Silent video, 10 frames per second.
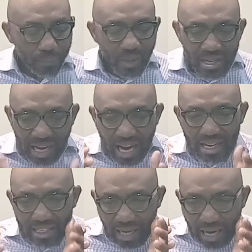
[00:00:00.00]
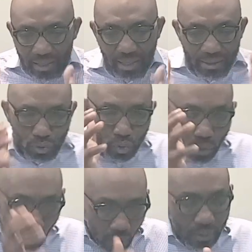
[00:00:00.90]
It either is
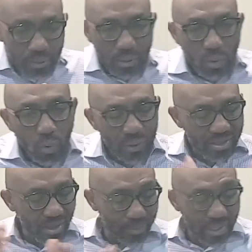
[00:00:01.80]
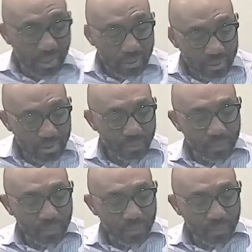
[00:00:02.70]
God or something else.